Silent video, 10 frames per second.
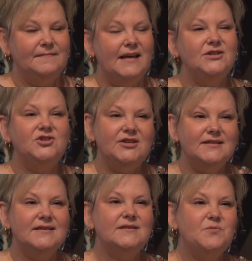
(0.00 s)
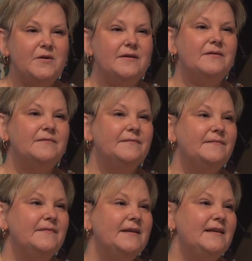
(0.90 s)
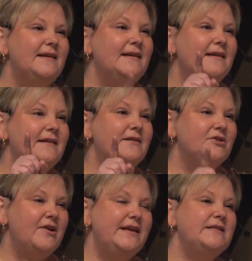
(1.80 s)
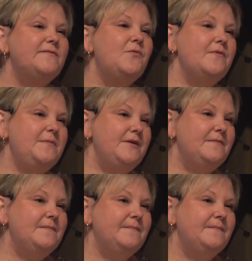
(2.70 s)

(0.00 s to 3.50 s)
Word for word: that Jesus will transform you.